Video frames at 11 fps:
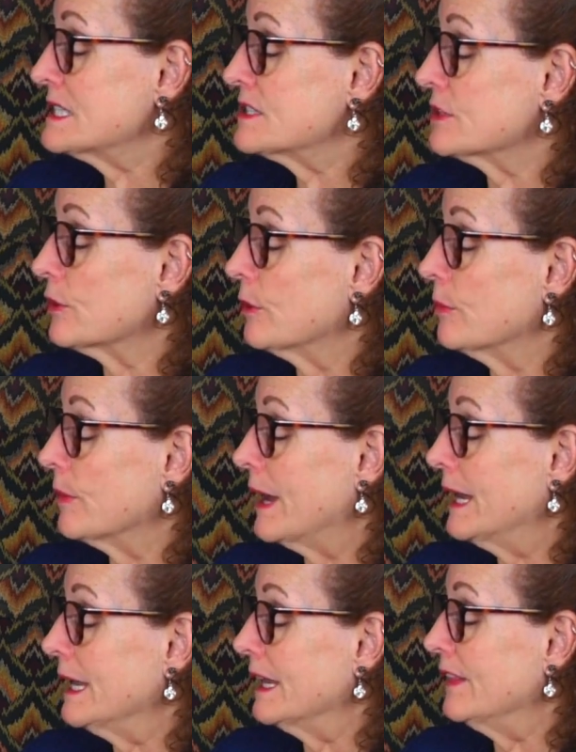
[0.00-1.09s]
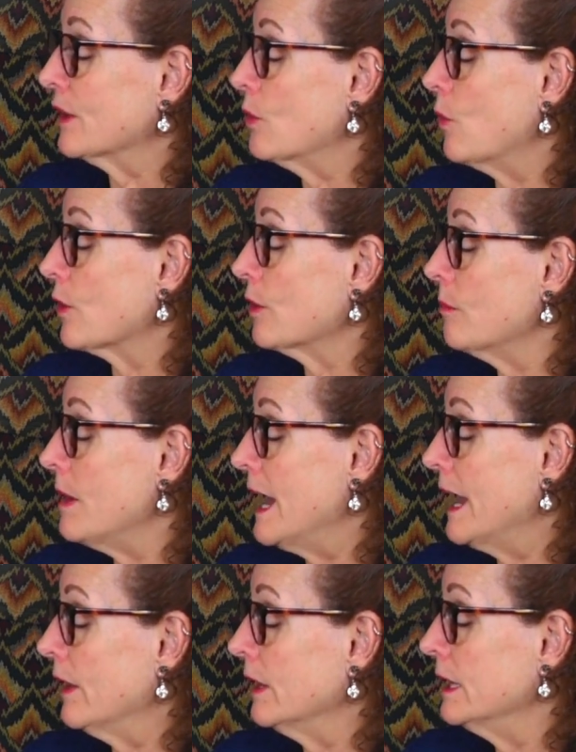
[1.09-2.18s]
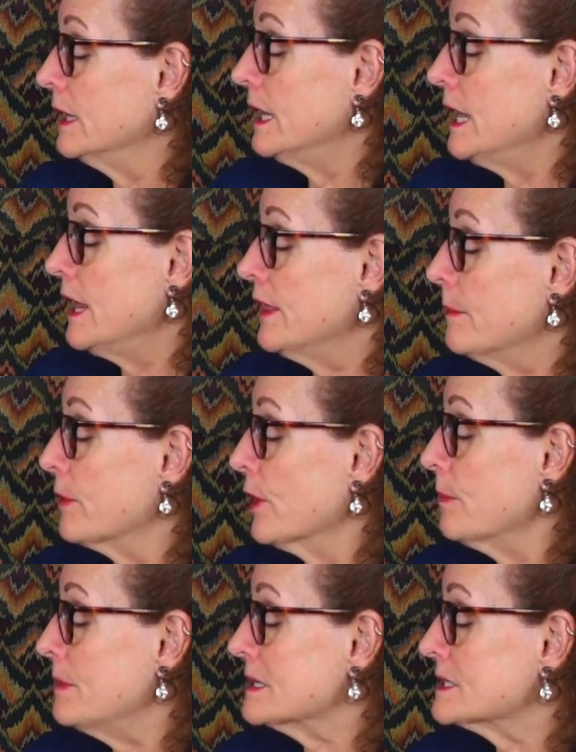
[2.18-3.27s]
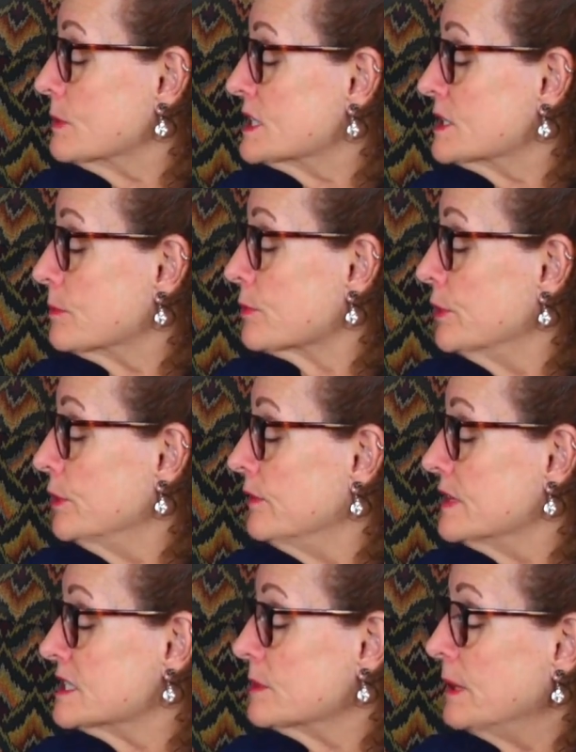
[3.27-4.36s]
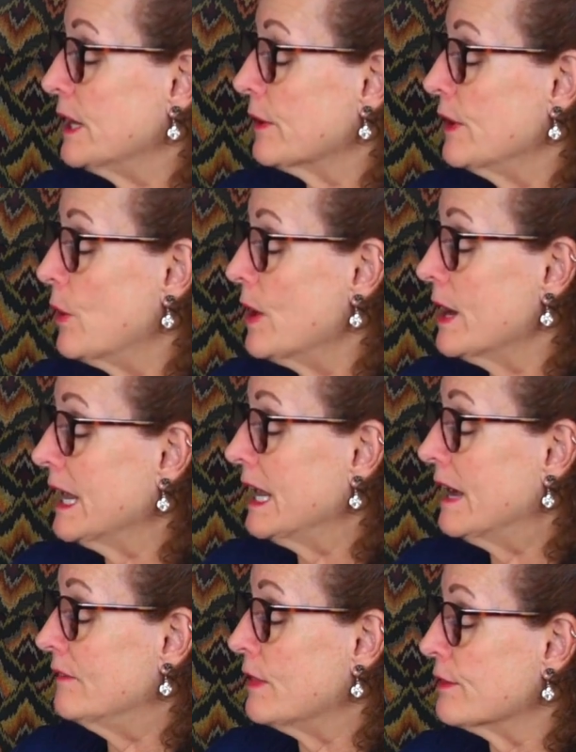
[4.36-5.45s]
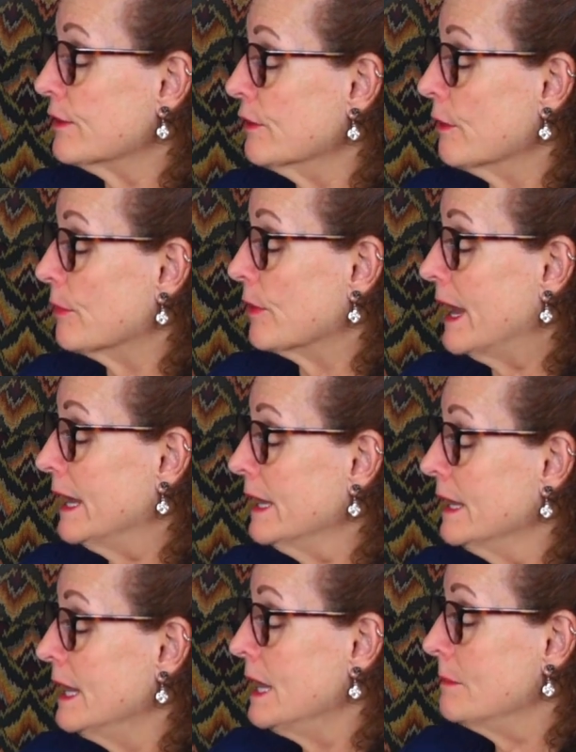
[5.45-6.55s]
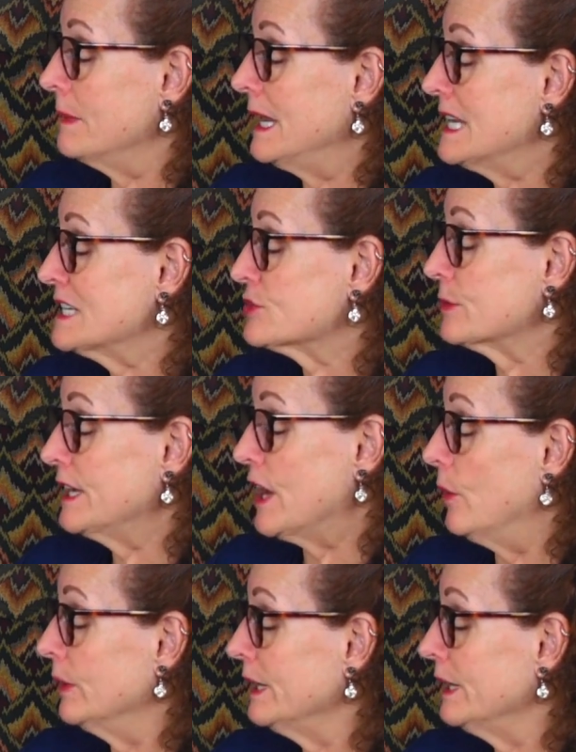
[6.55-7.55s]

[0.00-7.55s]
thoroughbred in the quarter mile. The purpose was to prove the superiority of the thoroughbred, but history only